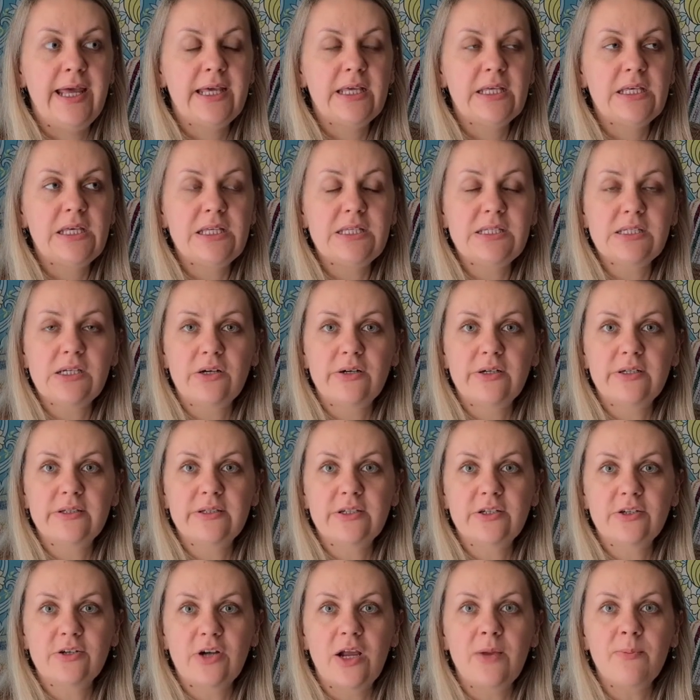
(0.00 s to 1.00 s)
Kids are at the
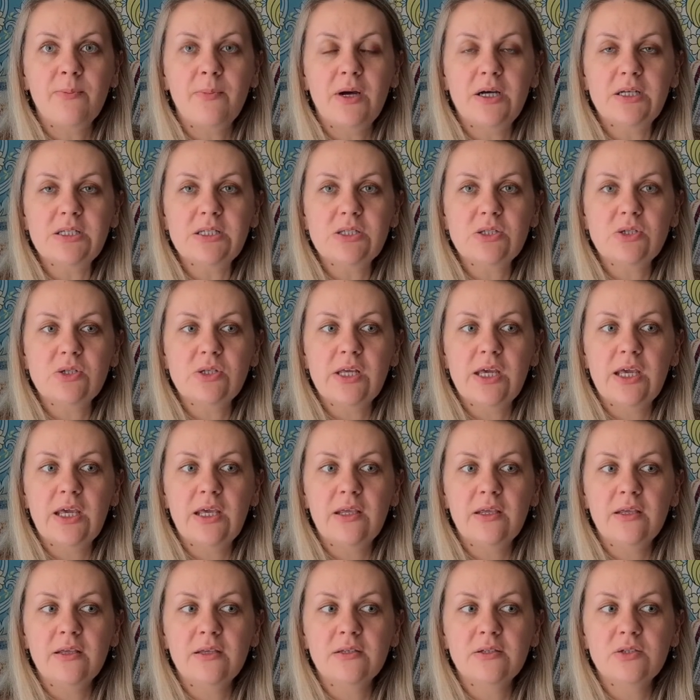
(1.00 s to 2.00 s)
grandma's today,
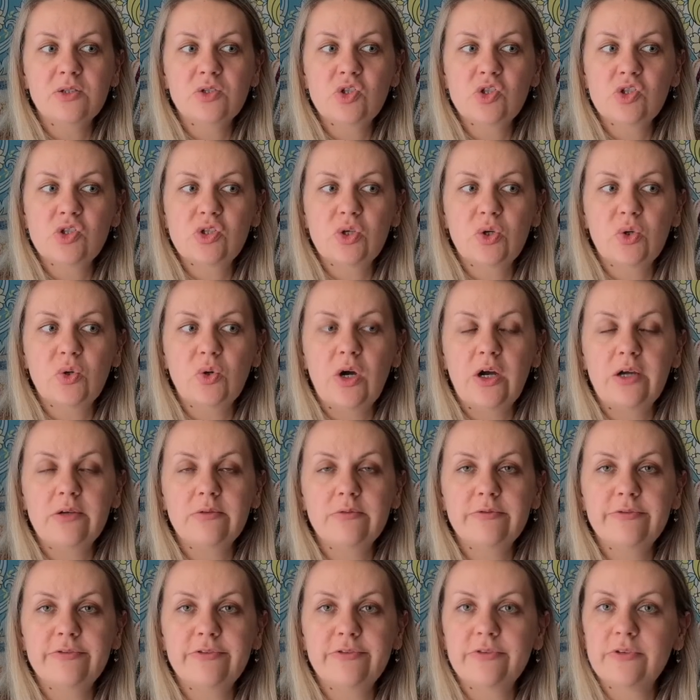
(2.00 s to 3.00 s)
so I'm
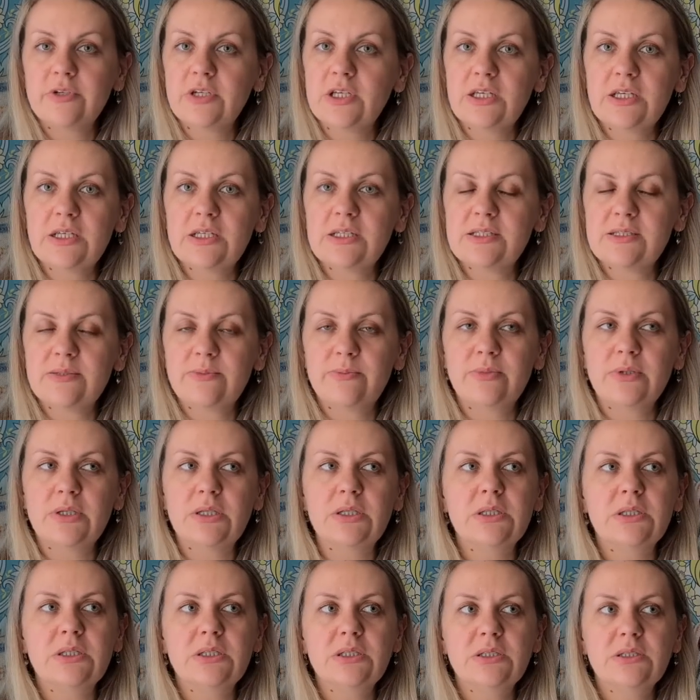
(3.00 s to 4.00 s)
free as a
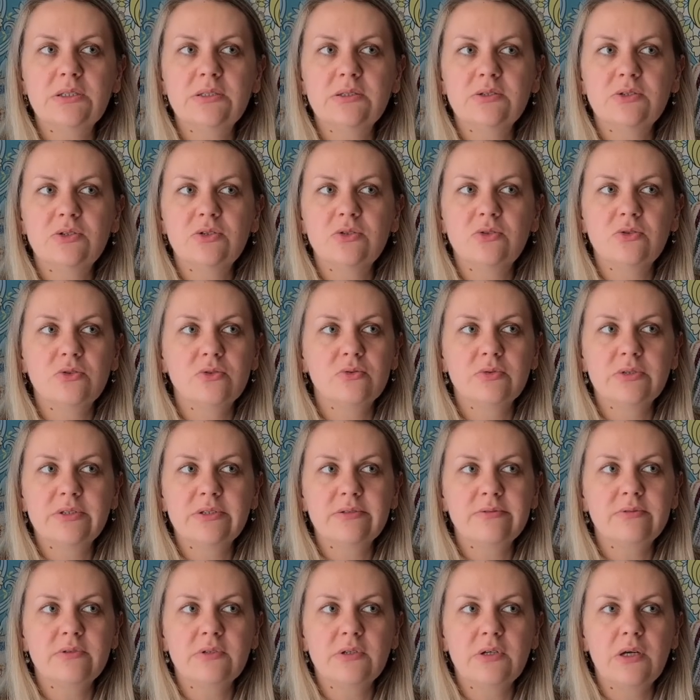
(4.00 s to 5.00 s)
bird to do
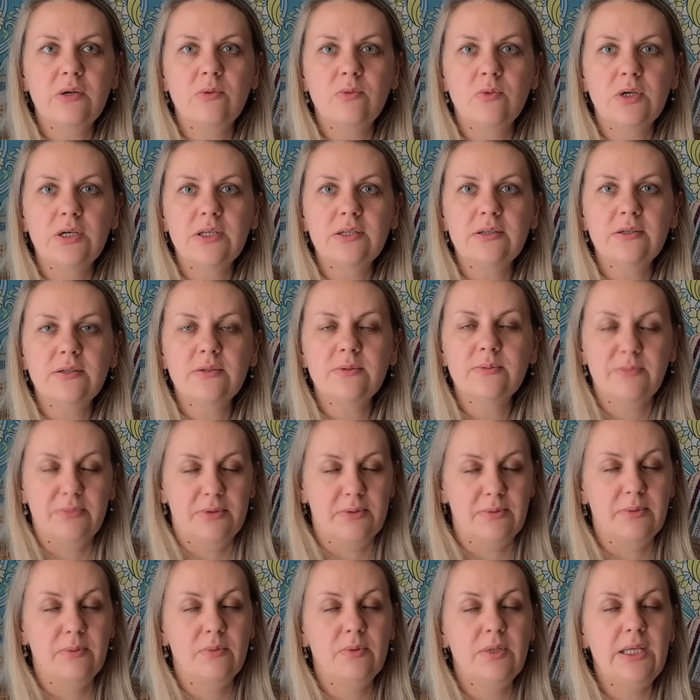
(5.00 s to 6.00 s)
whatever I want,
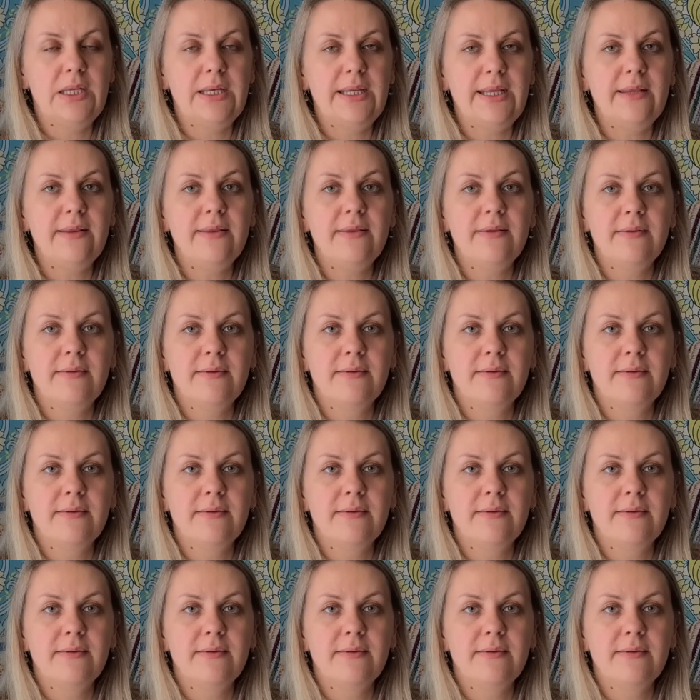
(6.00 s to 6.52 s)
probably knit.